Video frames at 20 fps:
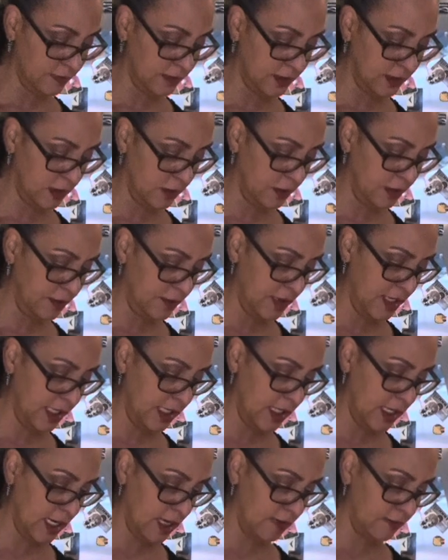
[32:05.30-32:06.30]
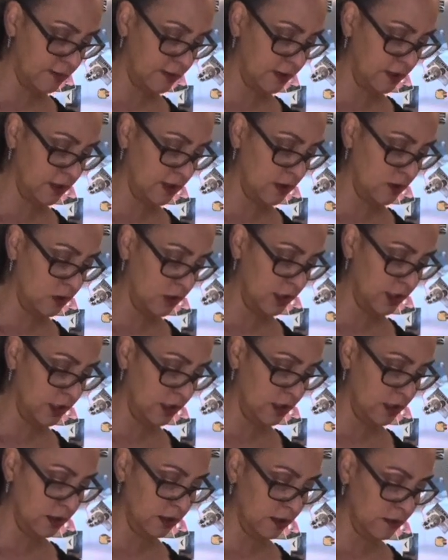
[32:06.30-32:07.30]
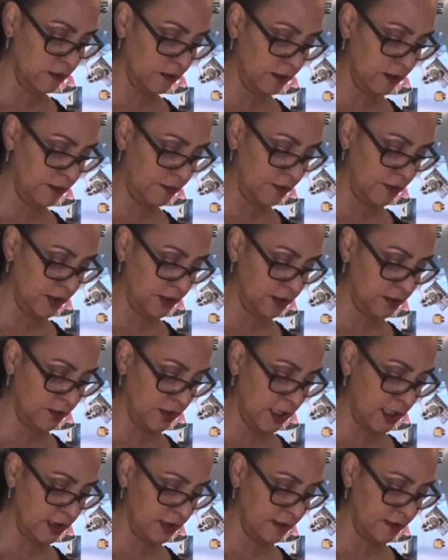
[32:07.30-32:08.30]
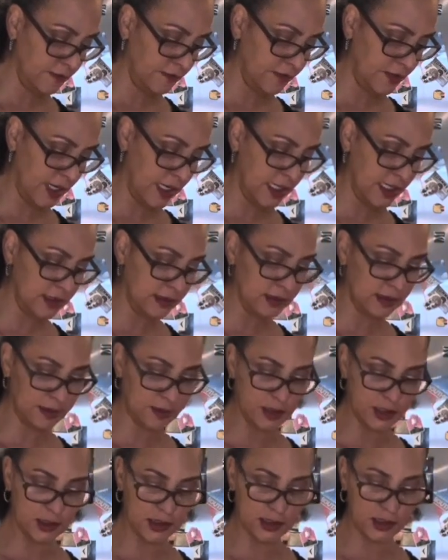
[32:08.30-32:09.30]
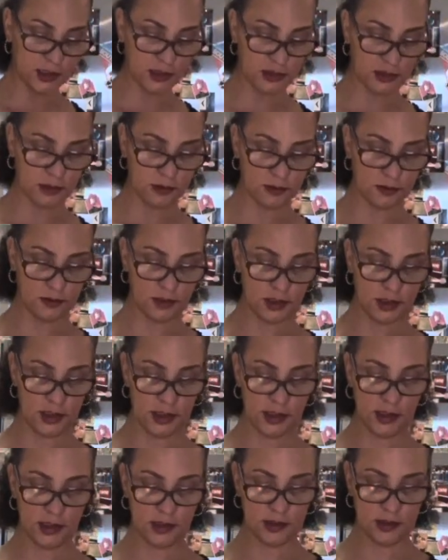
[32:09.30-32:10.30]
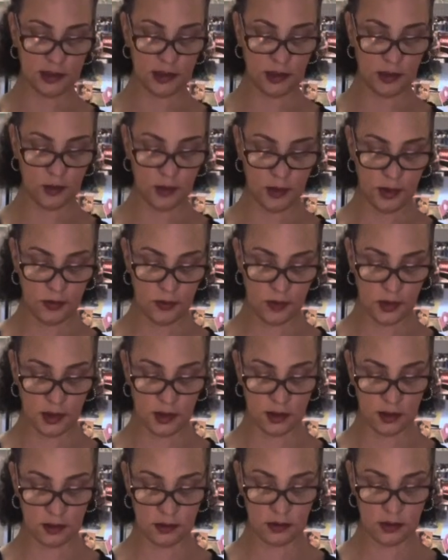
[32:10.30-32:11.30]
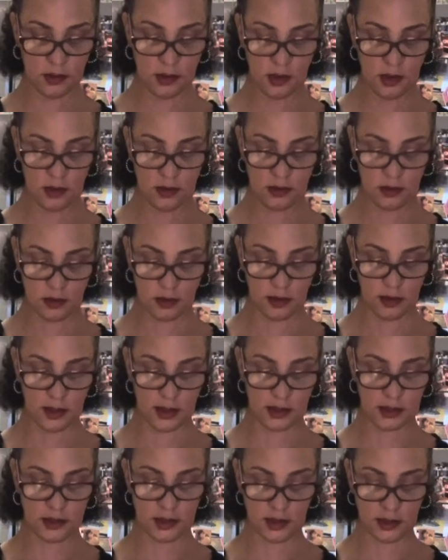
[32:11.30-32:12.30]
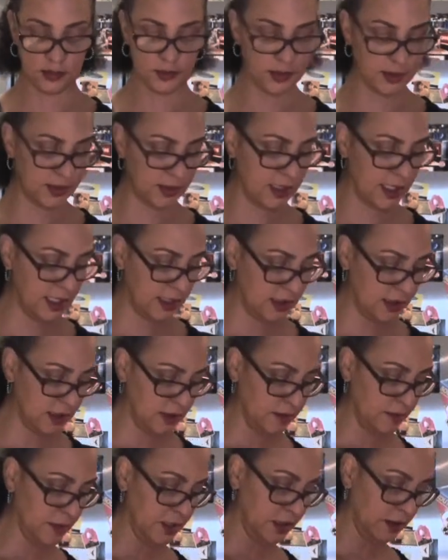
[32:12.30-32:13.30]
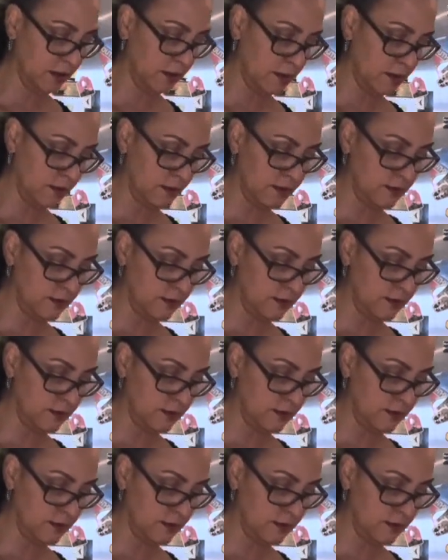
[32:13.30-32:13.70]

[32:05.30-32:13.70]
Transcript: so we may have to go in here in the refrigerator and find some additional cheese, and we will. So let's just put that in the middle.